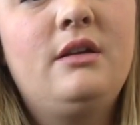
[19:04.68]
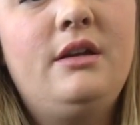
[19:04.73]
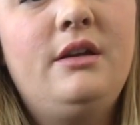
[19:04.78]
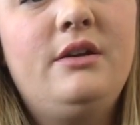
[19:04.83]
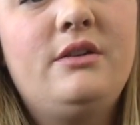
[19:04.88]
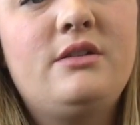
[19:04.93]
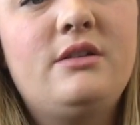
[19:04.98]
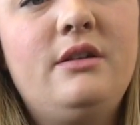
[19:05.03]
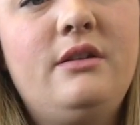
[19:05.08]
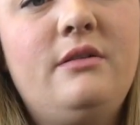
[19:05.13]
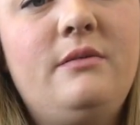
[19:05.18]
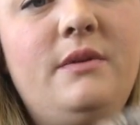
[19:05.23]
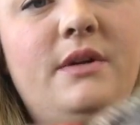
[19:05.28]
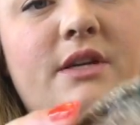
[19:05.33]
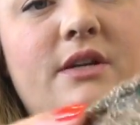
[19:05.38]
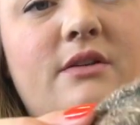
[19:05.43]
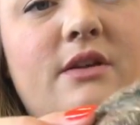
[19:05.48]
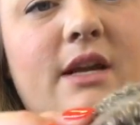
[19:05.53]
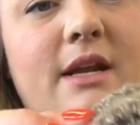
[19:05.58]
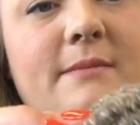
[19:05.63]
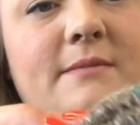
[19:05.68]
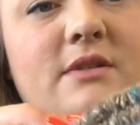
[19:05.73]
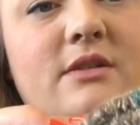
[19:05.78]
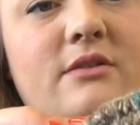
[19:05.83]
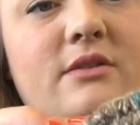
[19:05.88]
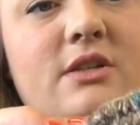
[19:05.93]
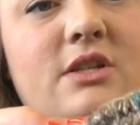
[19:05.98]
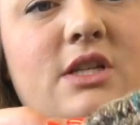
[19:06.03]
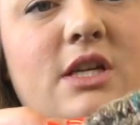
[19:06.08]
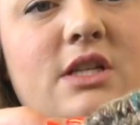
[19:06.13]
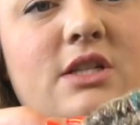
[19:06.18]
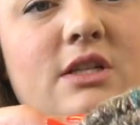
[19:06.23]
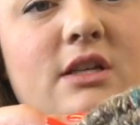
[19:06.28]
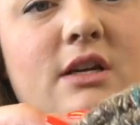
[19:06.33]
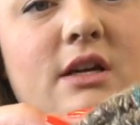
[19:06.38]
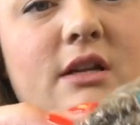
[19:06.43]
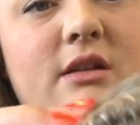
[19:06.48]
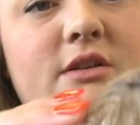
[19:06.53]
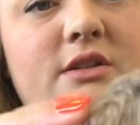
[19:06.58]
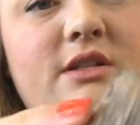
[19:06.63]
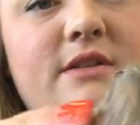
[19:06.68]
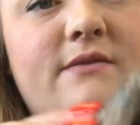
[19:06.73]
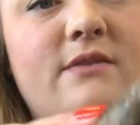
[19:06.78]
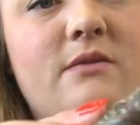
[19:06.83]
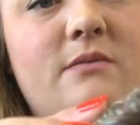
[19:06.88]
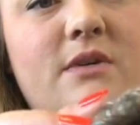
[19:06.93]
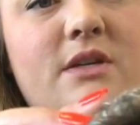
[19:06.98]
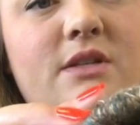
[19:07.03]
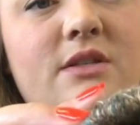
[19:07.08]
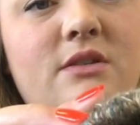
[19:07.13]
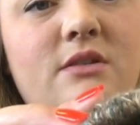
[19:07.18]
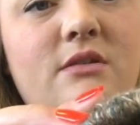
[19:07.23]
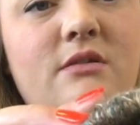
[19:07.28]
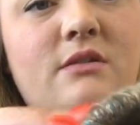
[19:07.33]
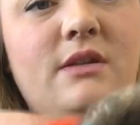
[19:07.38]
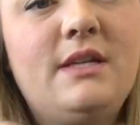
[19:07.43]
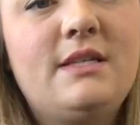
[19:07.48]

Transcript: Here's another one. You can absolutely change the colors if you want to.